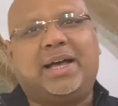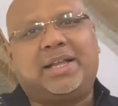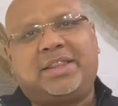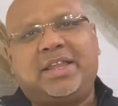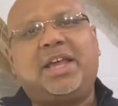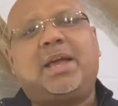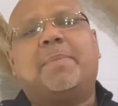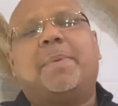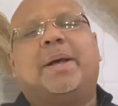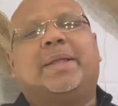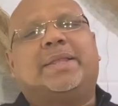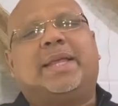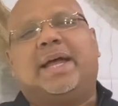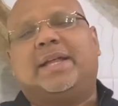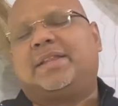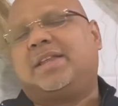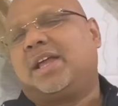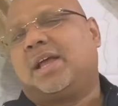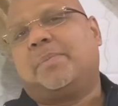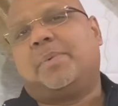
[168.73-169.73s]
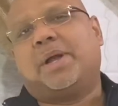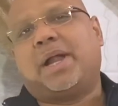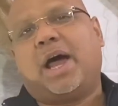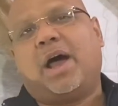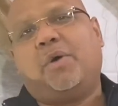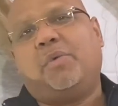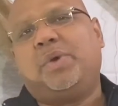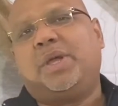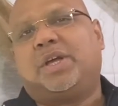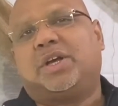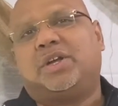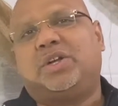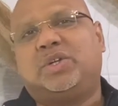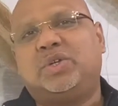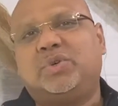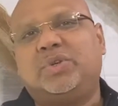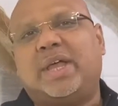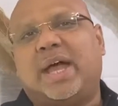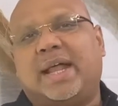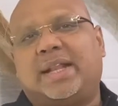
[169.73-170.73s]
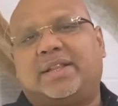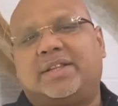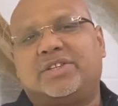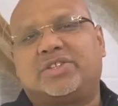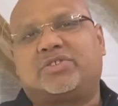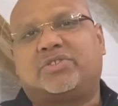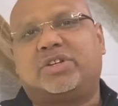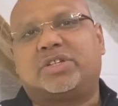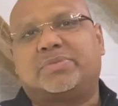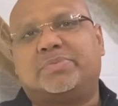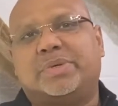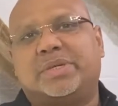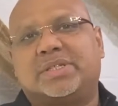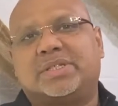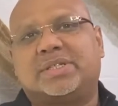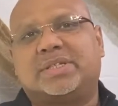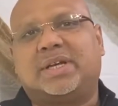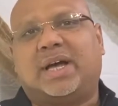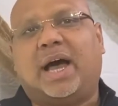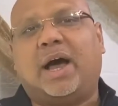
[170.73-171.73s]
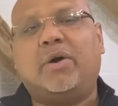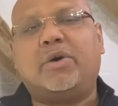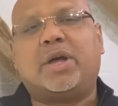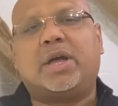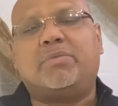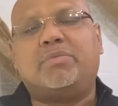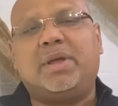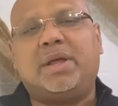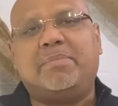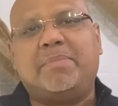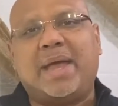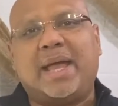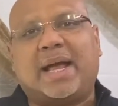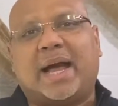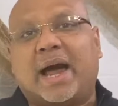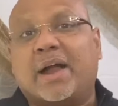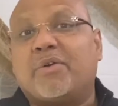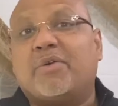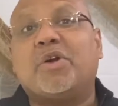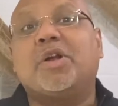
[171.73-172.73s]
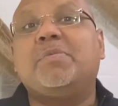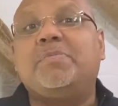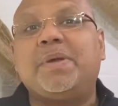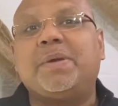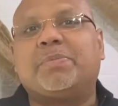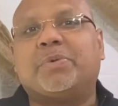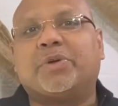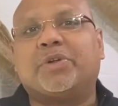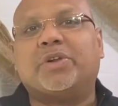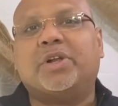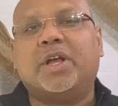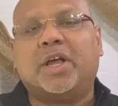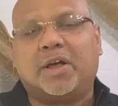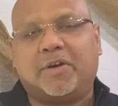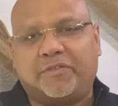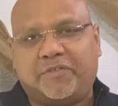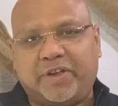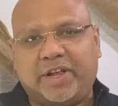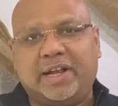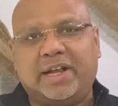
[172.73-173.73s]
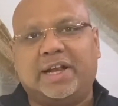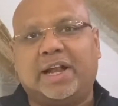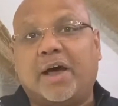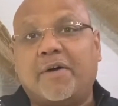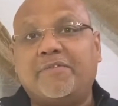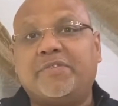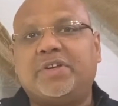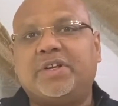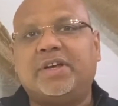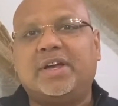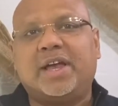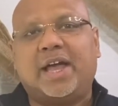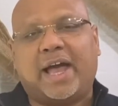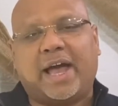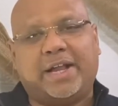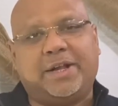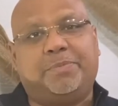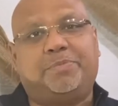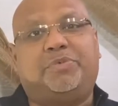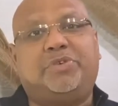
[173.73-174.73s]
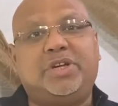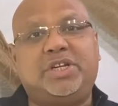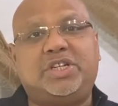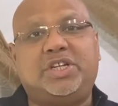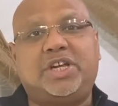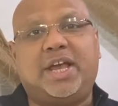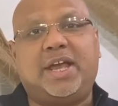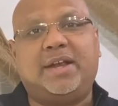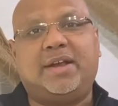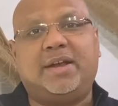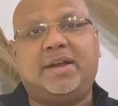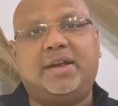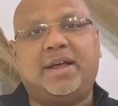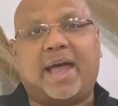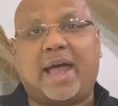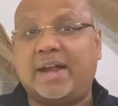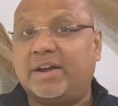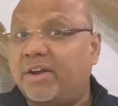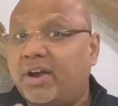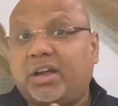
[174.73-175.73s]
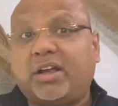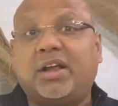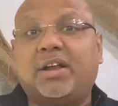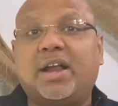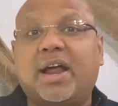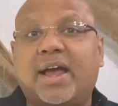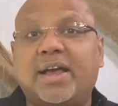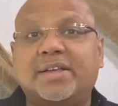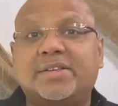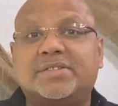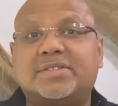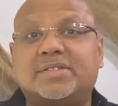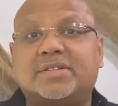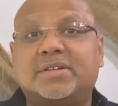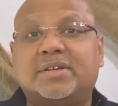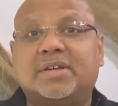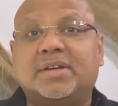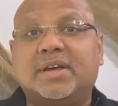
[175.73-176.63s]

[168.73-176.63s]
Think about that. Think about how we could do that this Christmas. How could we make our own people feel loved and appreciated and recognized